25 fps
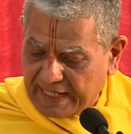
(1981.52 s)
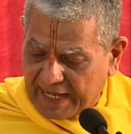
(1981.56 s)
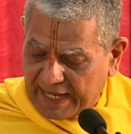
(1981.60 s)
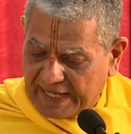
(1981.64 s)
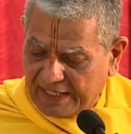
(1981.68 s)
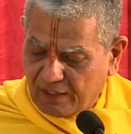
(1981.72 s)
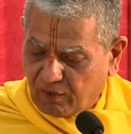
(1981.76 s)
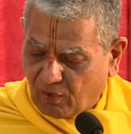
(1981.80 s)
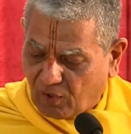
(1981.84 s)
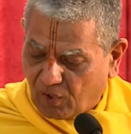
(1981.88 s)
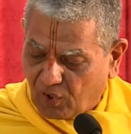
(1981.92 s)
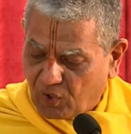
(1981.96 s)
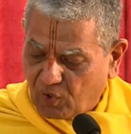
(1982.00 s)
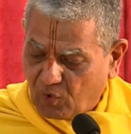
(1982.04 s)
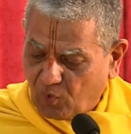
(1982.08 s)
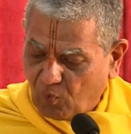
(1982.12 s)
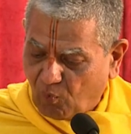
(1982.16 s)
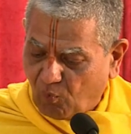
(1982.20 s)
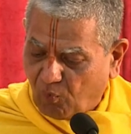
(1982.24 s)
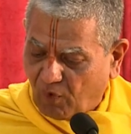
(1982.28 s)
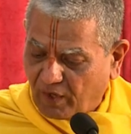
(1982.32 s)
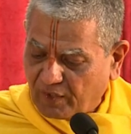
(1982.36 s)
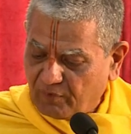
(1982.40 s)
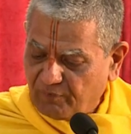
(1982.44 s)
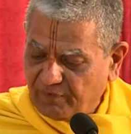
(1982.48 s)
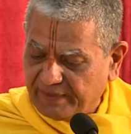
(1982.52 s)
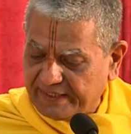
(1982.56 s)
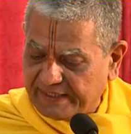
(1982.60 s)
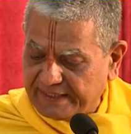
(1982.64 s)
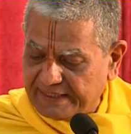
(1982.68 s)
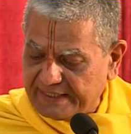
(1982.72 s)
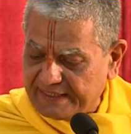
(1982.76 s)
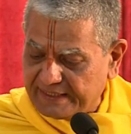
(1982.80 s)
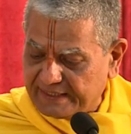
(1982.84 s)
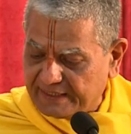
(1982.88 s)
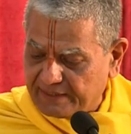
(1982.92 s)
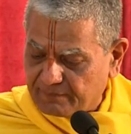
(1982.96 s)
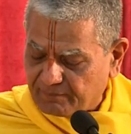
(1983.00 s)
dialogue, what we
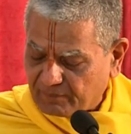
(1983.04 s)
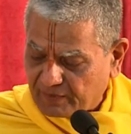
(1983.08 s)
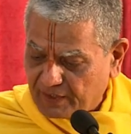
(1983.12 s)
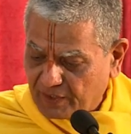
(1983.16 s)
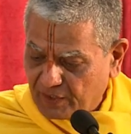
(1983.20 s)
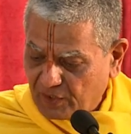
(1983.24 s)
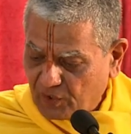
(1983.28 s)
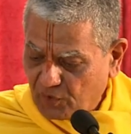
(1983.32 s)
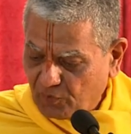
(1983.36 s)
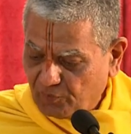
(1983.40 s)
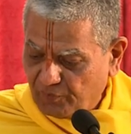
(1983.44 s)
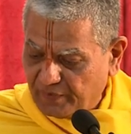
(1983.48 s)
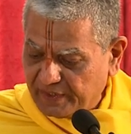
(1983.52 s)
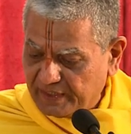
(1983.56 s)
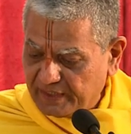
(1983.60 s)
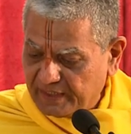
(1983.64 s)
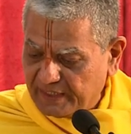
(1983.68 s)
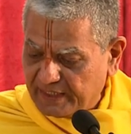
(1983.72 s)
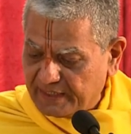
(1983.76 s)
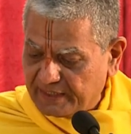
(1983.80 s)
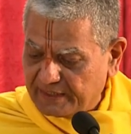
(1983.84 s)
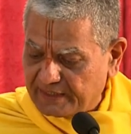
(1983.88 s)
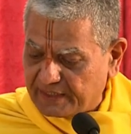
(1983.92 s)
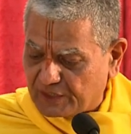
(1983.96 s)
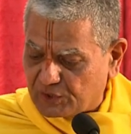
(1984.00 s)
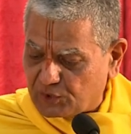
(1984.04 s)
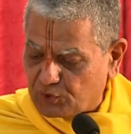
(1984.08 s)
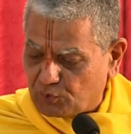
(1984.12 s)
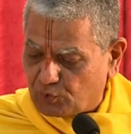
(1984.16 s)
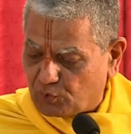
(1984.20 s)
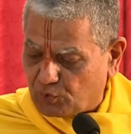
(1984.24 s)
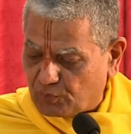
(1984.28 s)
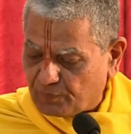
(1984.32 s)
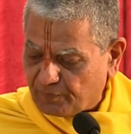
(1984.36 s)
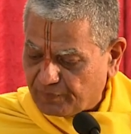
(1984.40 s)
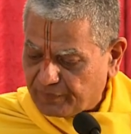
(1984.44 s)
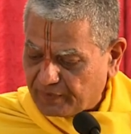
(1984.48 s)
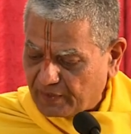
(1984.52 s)
need the
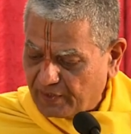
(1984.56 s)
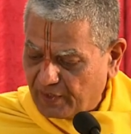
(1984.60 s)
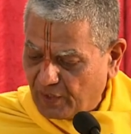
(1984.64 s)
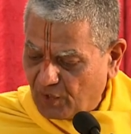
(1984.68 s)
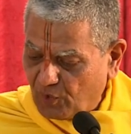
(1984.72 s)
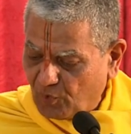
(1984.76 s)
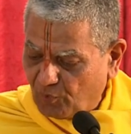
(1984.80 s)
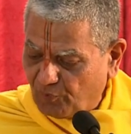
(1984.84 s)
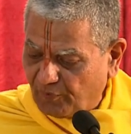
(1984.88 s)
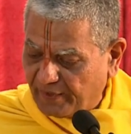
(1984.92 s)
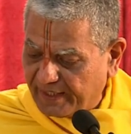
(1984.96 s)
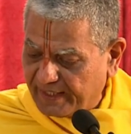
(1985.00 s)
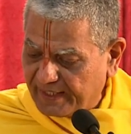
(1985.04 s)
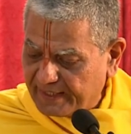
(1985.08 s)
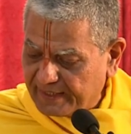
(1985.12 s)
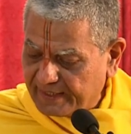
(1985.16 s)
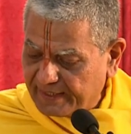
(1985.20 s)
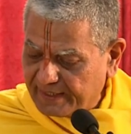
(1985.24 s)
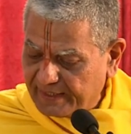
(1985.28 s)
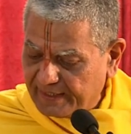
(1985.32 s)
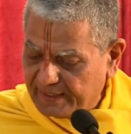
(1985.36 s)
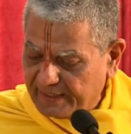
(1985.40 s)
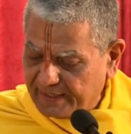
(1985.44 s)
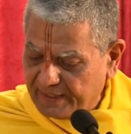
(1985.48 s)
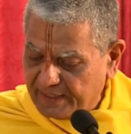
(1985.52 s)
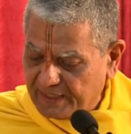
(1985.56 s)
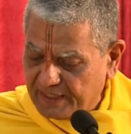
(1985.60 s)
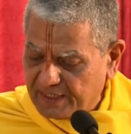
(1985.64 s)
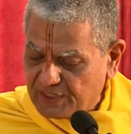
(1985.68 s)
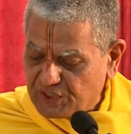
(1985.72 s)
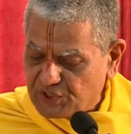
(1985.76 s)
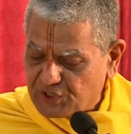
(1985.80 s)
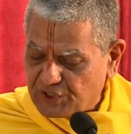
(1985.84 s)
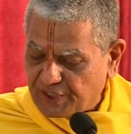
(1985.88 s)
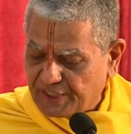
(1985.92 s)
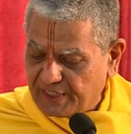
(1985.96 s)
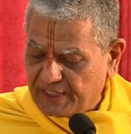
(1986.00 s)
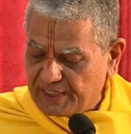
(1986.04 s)
two, where
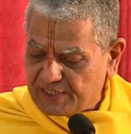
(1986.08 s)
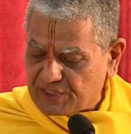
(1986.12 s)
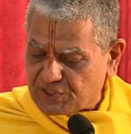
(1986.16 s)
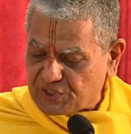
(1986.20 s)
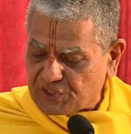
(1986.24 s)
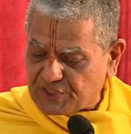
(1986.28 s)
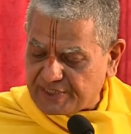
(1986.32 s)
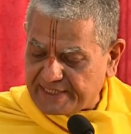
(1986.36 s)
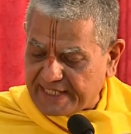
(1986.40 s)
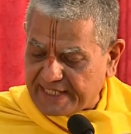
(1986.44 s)
each is